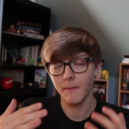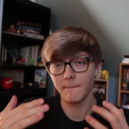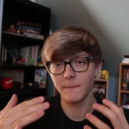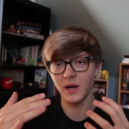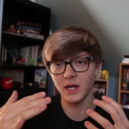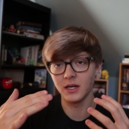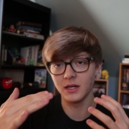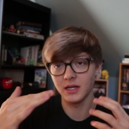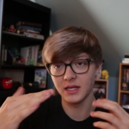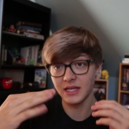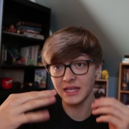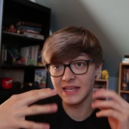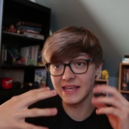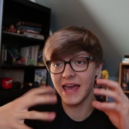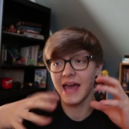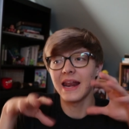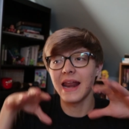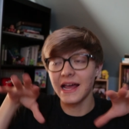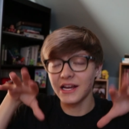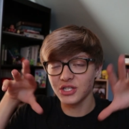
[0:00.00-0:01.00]
But he
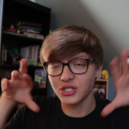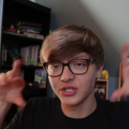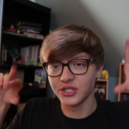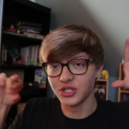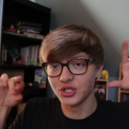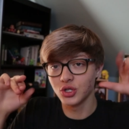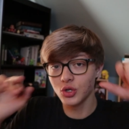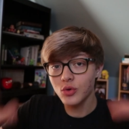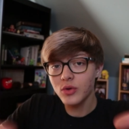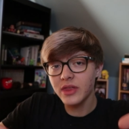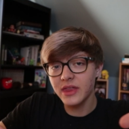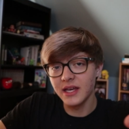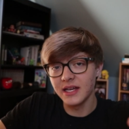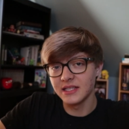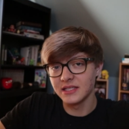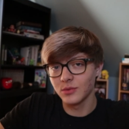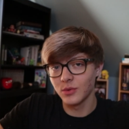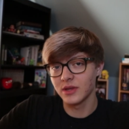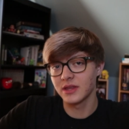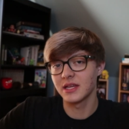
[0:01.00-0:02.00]
can't actually do
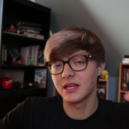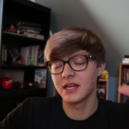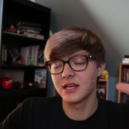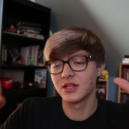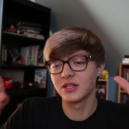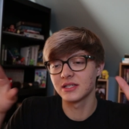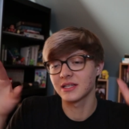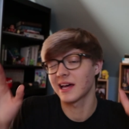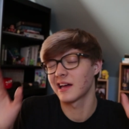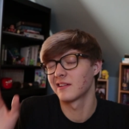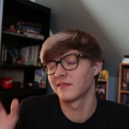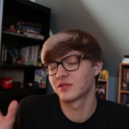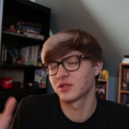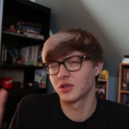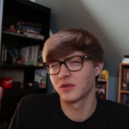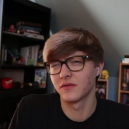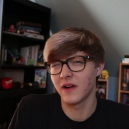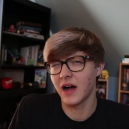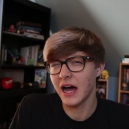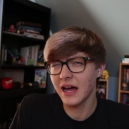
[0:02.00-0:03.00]
things with it, he just kind of
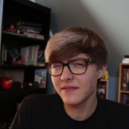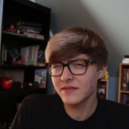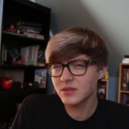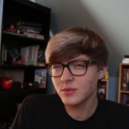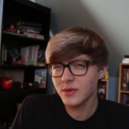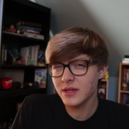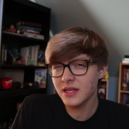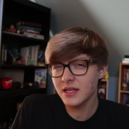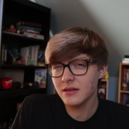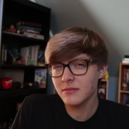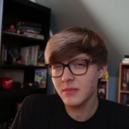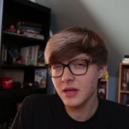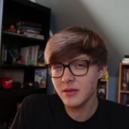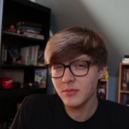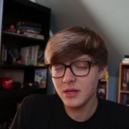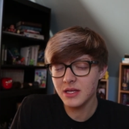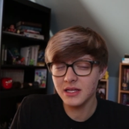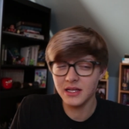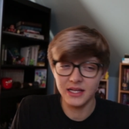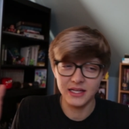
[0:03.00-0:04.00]
survives with it,
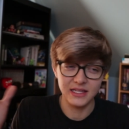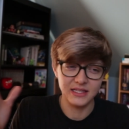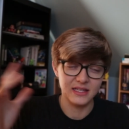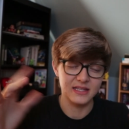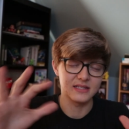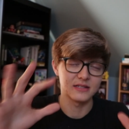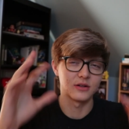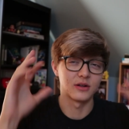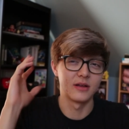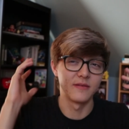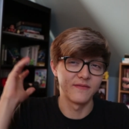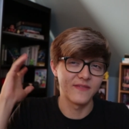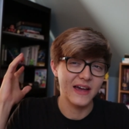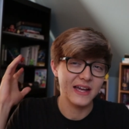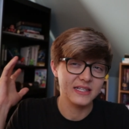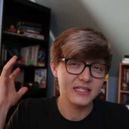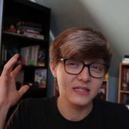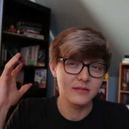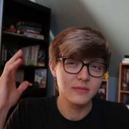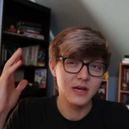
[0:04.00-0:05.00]
maybe? Like, it doesn't
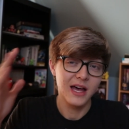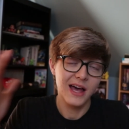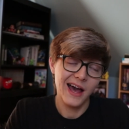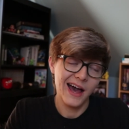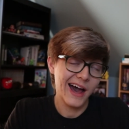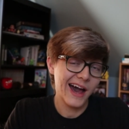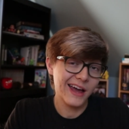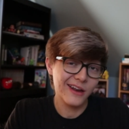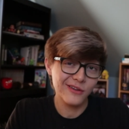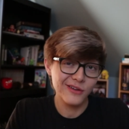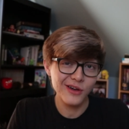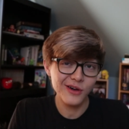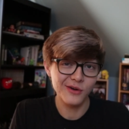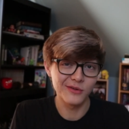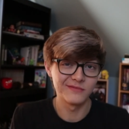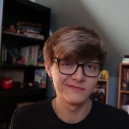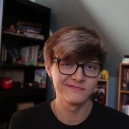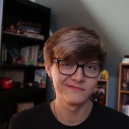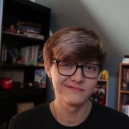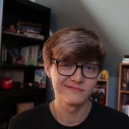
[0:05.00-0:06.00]
infect him? I don't
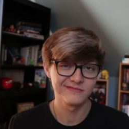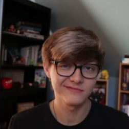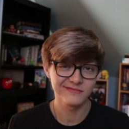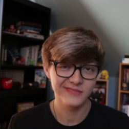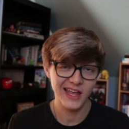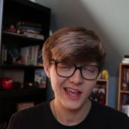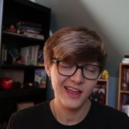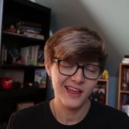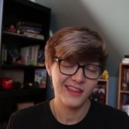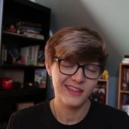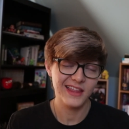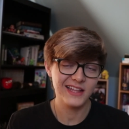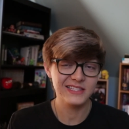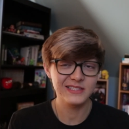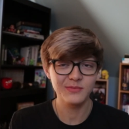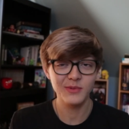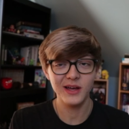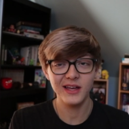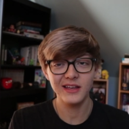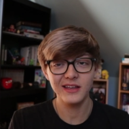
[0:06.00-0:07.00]
know.
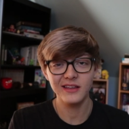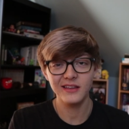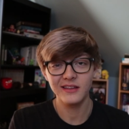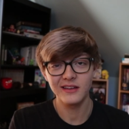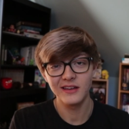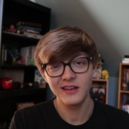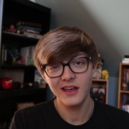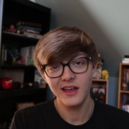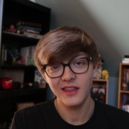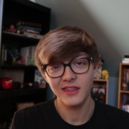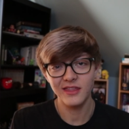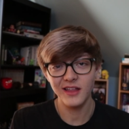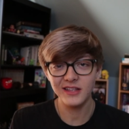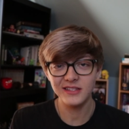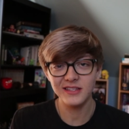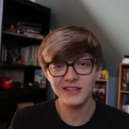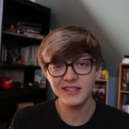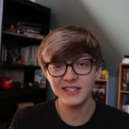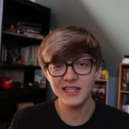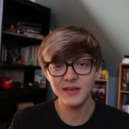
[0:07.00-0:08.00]
That's my
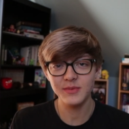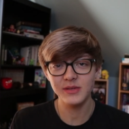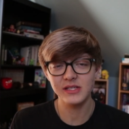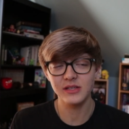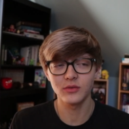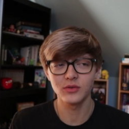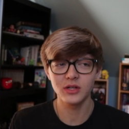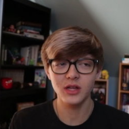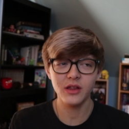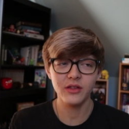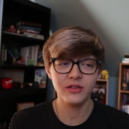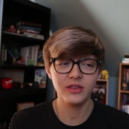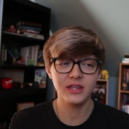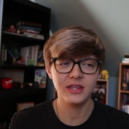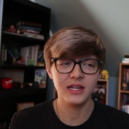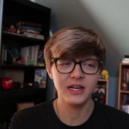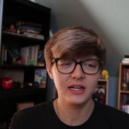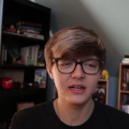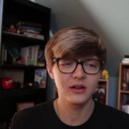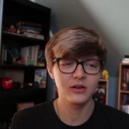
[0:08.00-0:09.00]
thoughts on this episode. Another thing
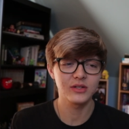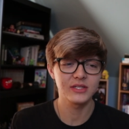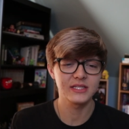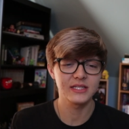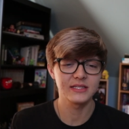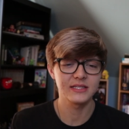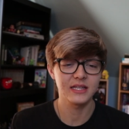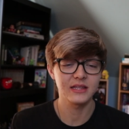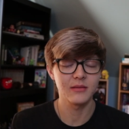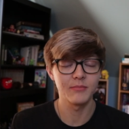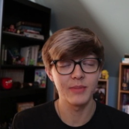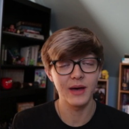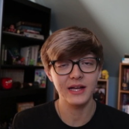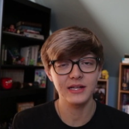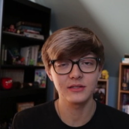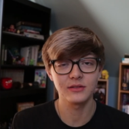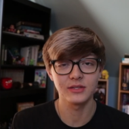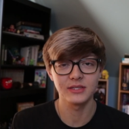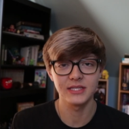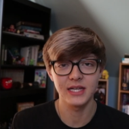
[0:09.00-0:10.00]
that I noticed is that the
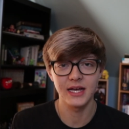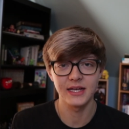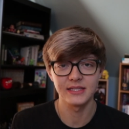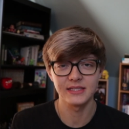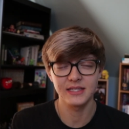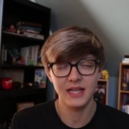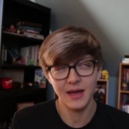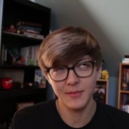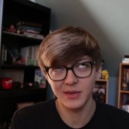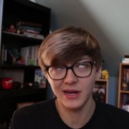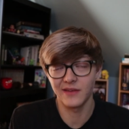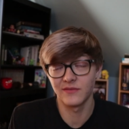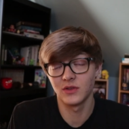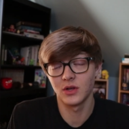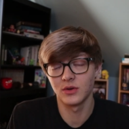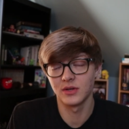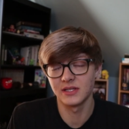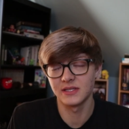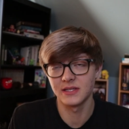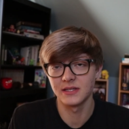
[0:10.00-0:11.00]
Bechdel test, I mean, I've
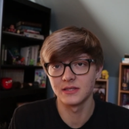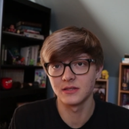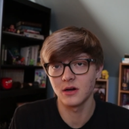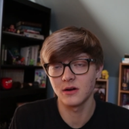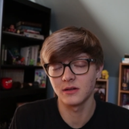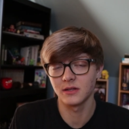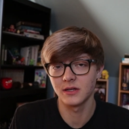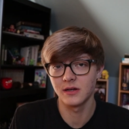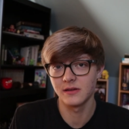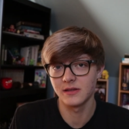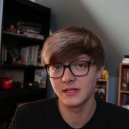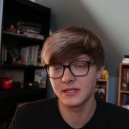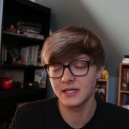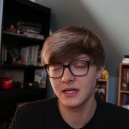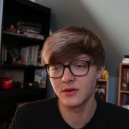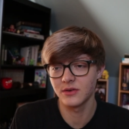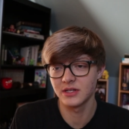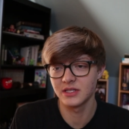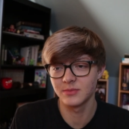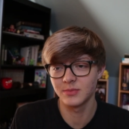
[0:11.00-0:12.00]
noticed this earlier in the
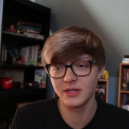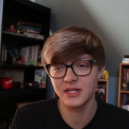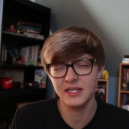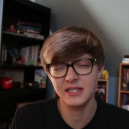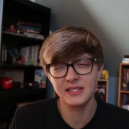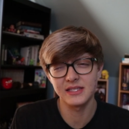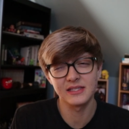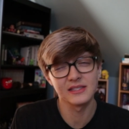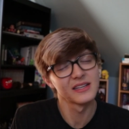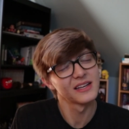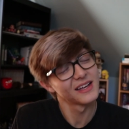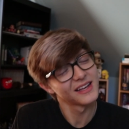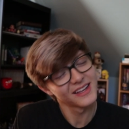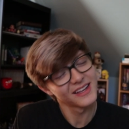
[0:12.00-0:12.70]
series, but it's